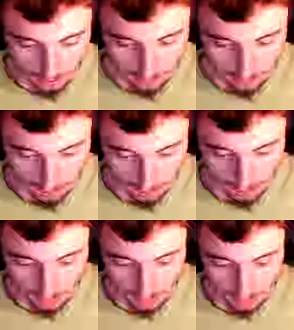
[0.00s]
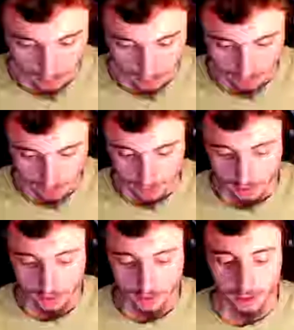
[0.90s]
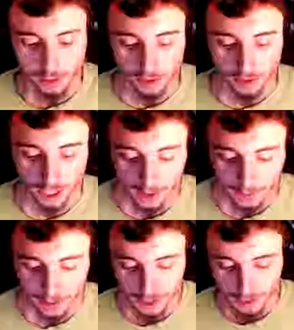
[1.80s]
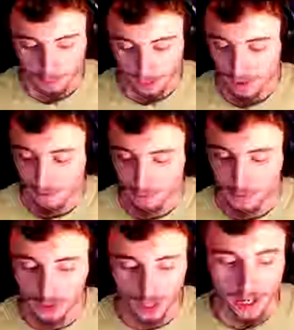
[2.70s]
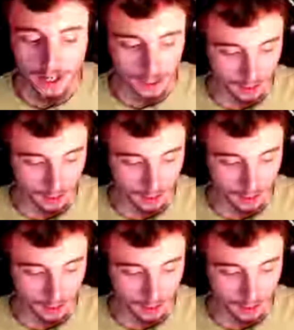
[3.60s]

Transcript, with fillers: Let's go. The only option is to play from start.